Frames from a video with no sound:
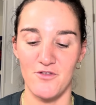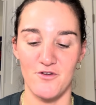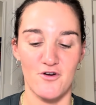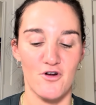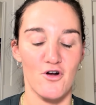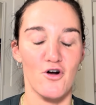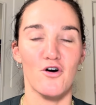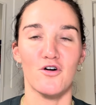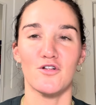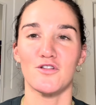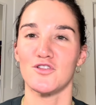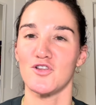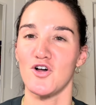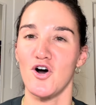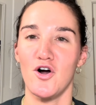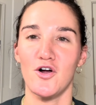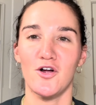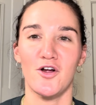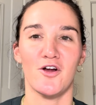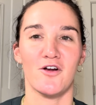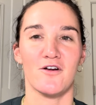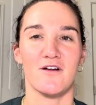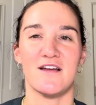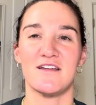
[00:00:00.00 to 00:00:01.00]
they're all
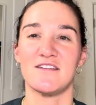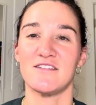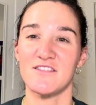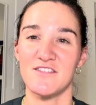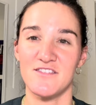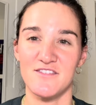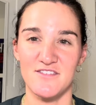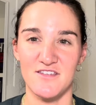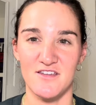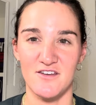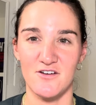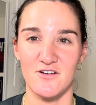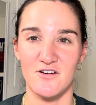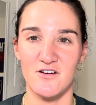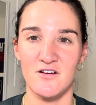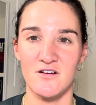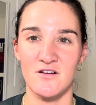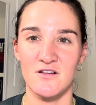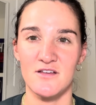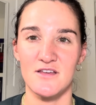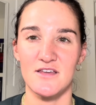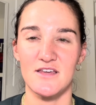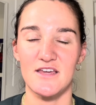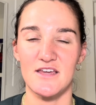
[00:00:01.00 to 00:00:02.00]
longer and
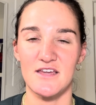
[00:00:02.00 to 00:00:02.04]
thinner